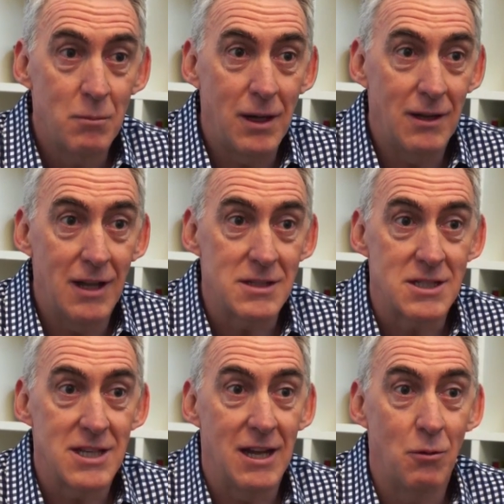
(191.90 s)
But as I
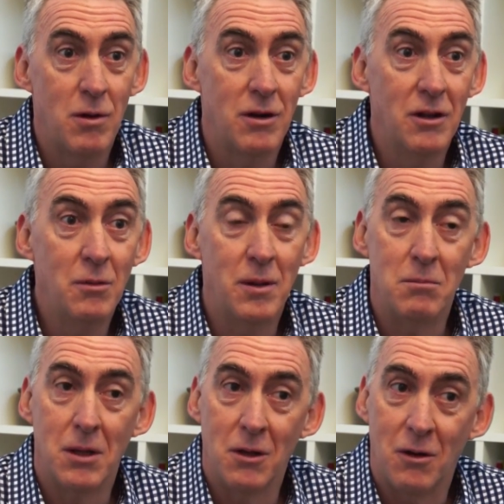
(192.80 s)
say, we're a little bit
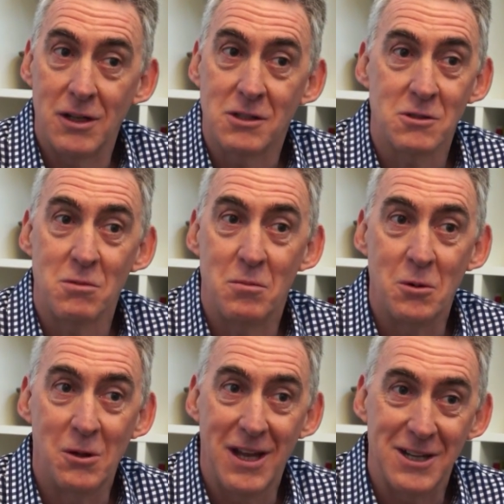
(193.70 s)
maligned because we're
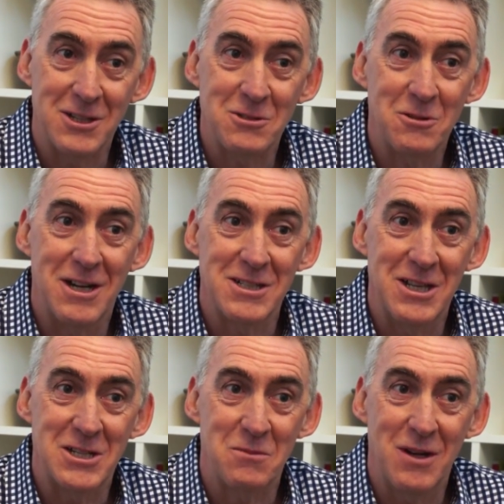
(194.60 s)
poorly understood, us
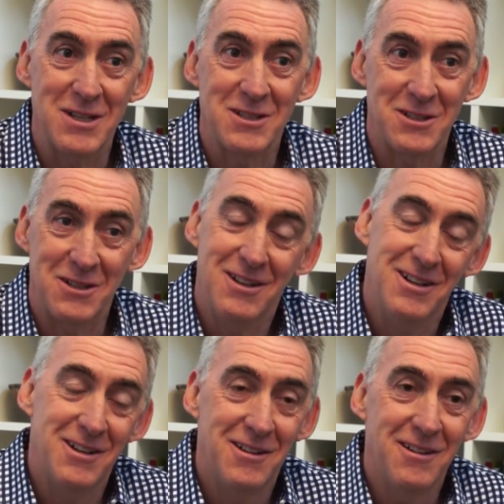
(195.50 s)
naturopaths, and
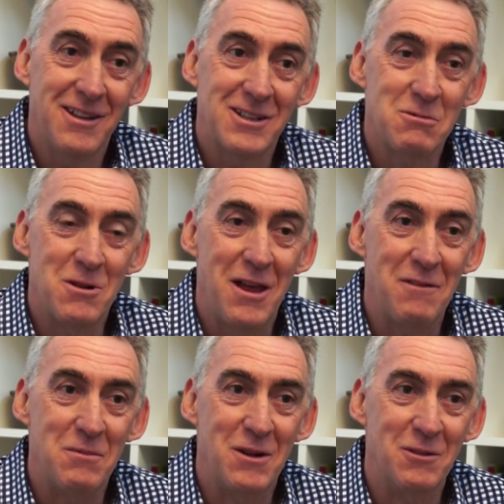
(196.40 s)
I think it's worth
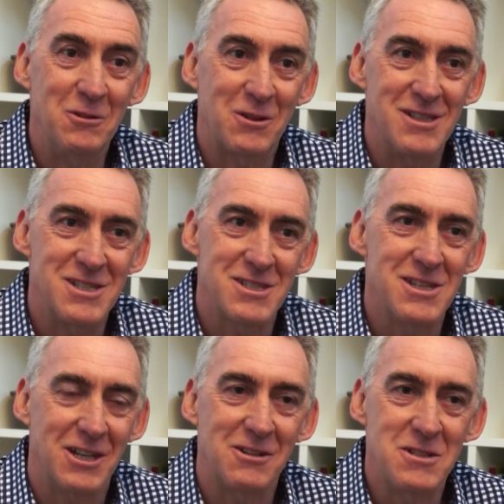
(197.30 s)
having a bit of a look and just
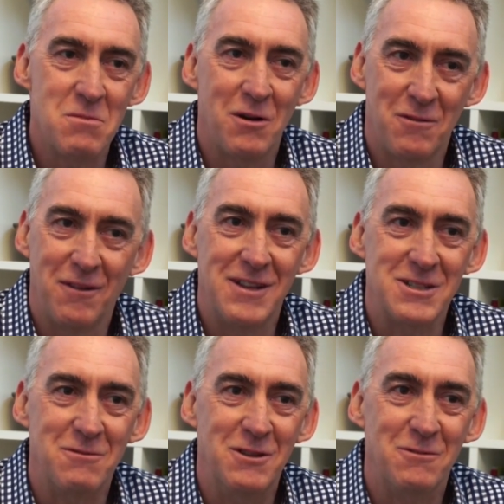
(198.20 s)
seeing, because you might find
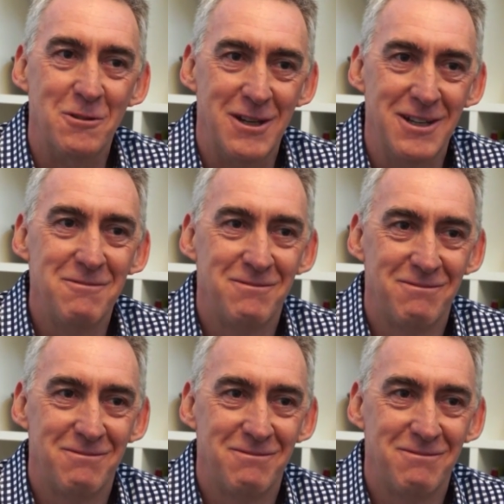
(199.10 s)
there's a fit for you.